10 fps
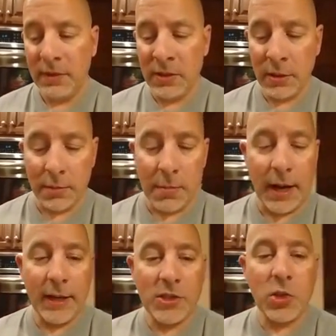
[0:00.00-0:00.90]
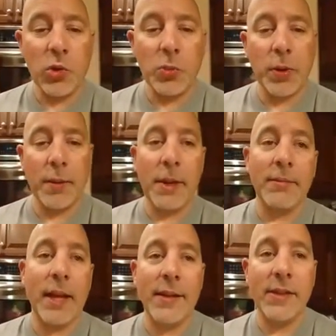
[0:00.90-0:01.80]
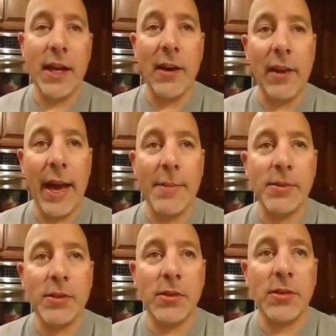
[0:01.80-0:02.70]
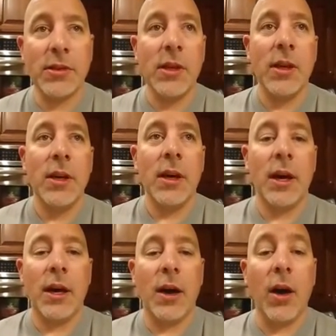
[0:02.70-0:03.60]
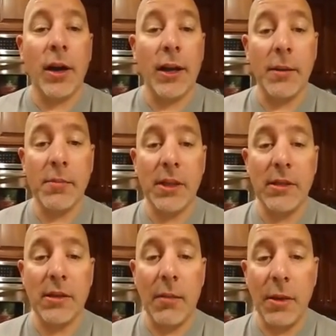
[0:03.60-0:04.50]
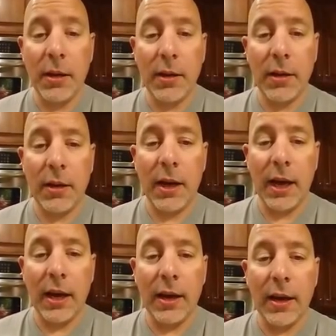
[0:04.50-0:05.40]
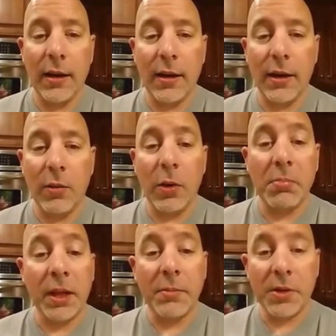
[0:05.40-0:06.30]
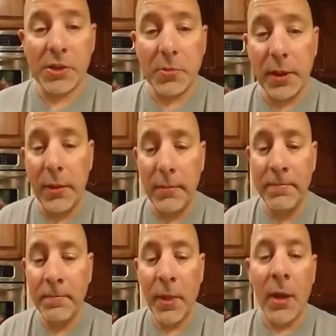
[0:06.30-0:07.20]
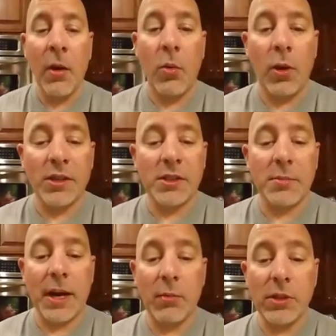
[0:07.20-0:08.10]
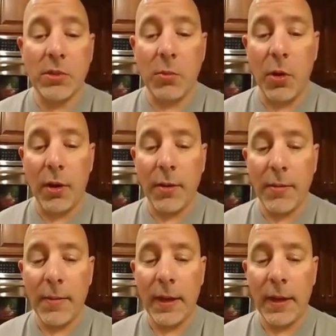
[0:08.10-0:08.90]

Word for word: Took my two premium lifestyle capsules uh, on an empty stomach and uh, one blood pressure pill. Washed them down with some water